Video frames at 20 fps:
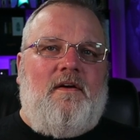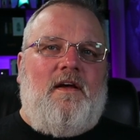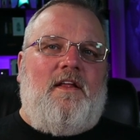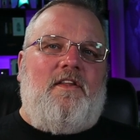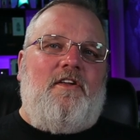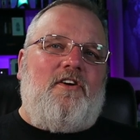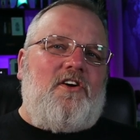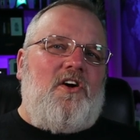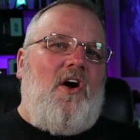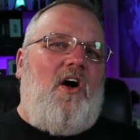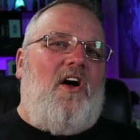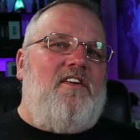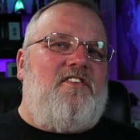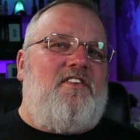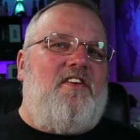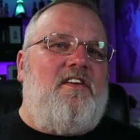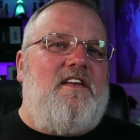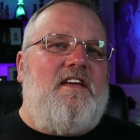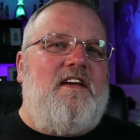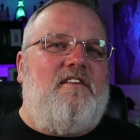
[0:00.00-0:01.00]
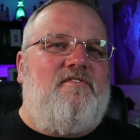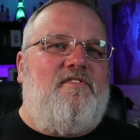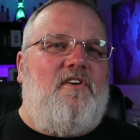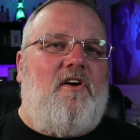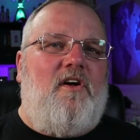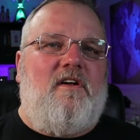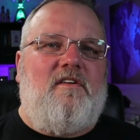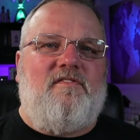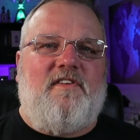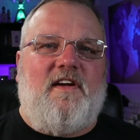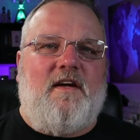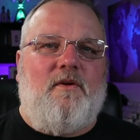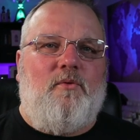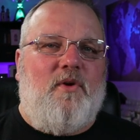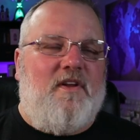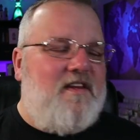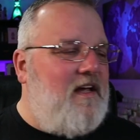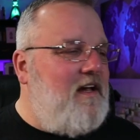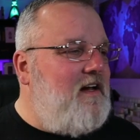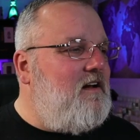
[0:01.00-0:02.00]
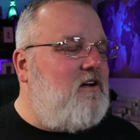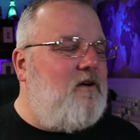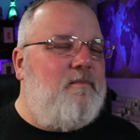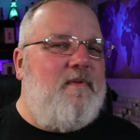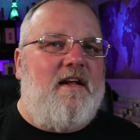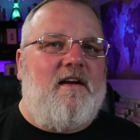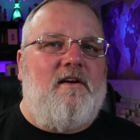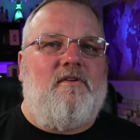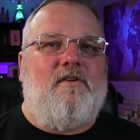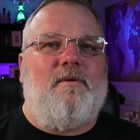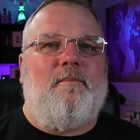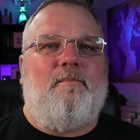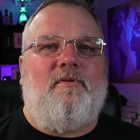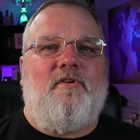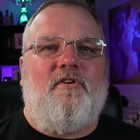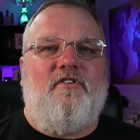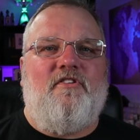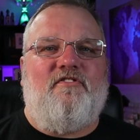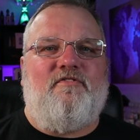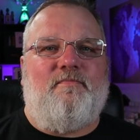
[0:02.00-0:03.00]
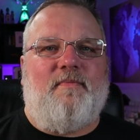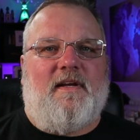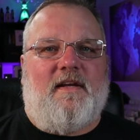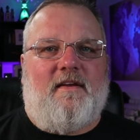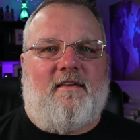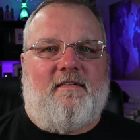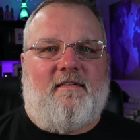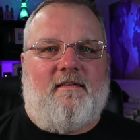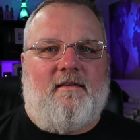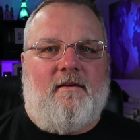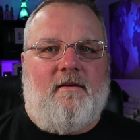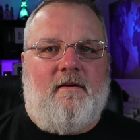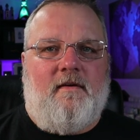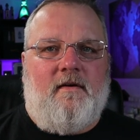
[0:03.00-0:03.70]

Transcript: They're constantly evolving with incremental improvements.